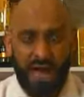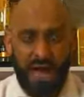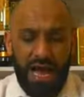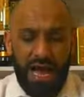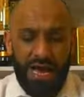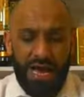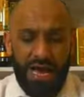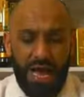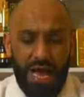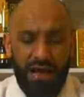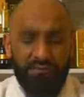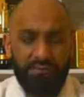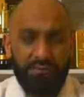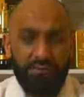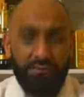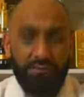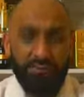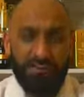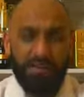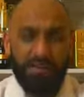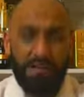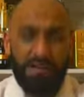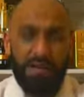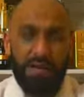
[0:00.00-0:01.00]
I have
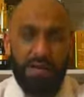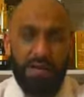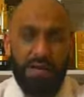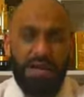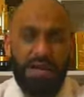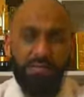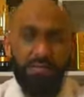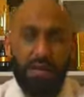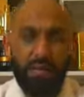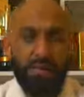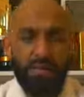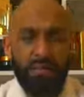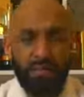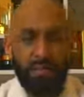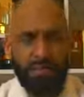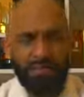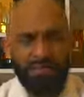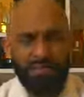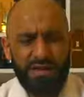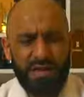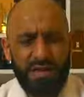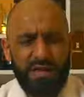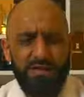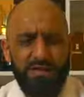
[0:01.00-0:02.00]
both the 30 ml
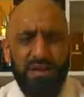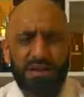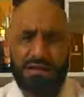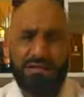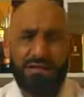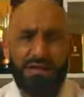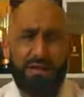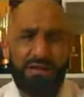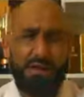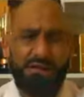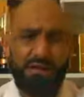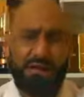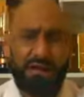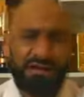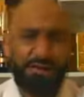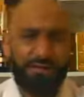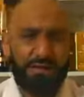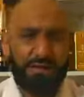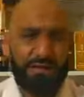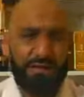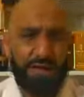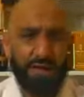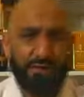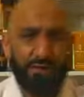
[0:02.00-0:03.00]
bottles. I think they're
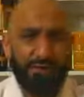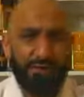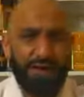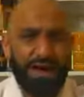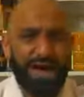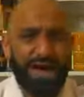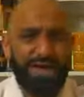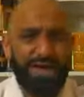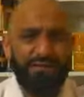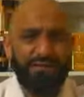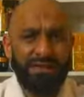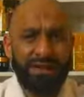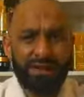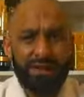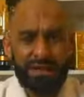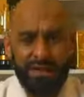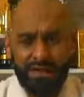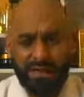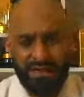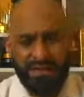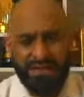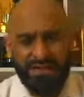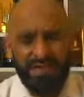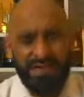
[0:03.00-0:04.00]
available in 5,
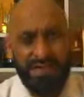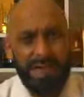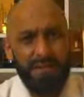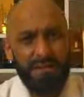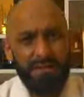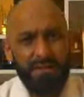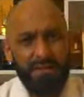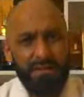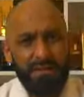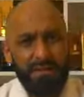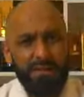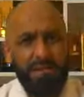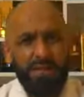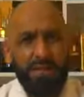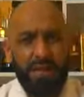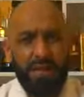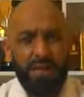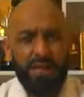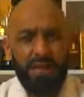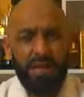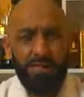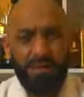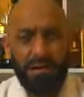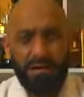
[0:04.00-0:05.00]
10,
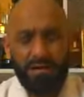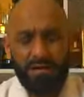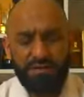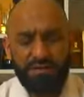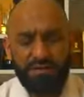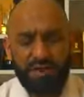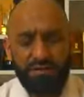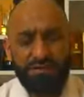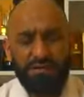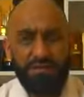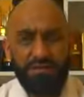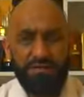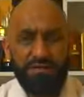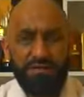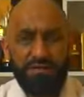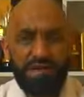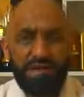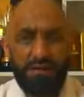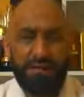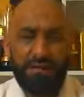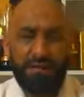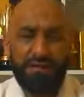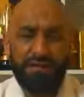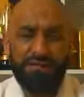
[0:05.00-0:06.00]
30 mls and 50
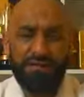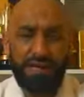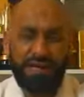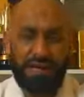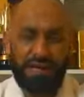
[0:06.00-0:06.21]
mls.